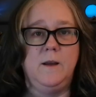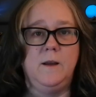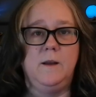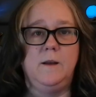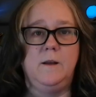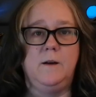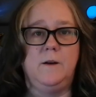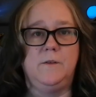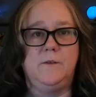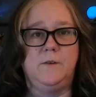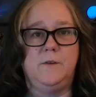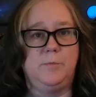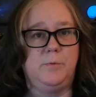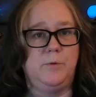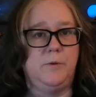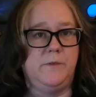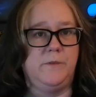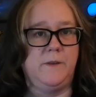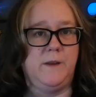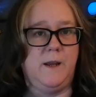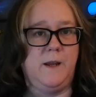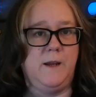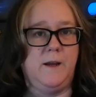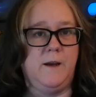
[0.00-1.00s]
It also proves
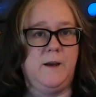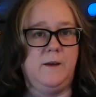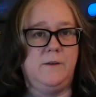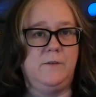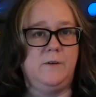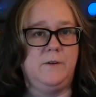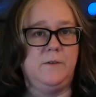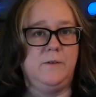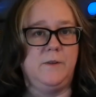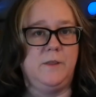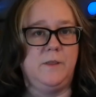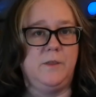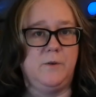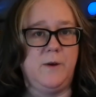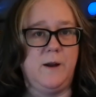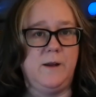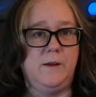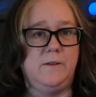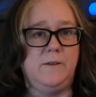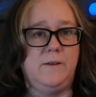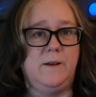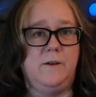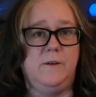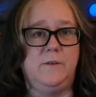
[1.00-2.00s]
that AI-driven threat
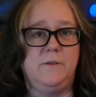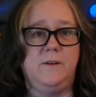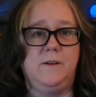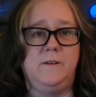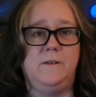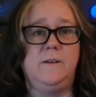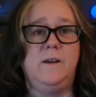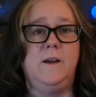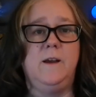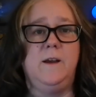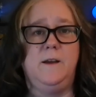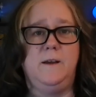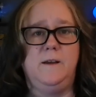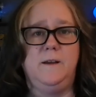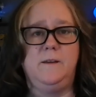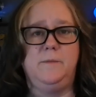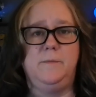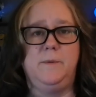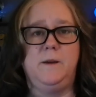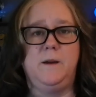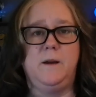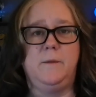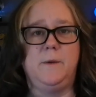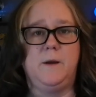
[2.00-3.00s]
intelligence is
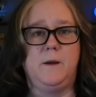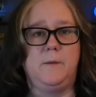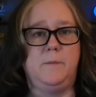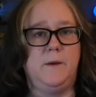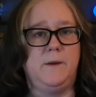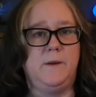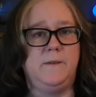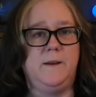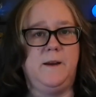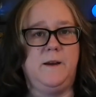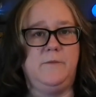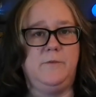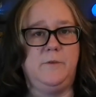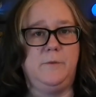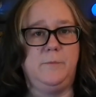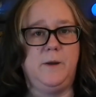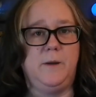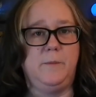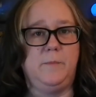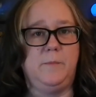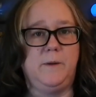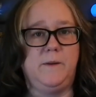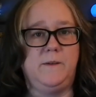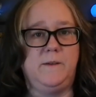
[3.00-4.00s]
becoming a must-have for
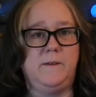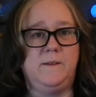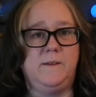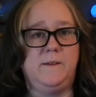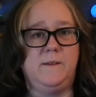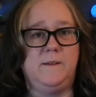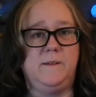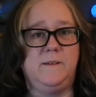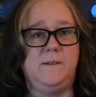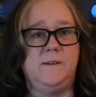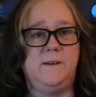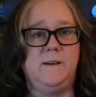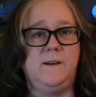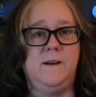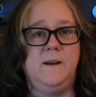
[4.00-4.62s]
big businesses.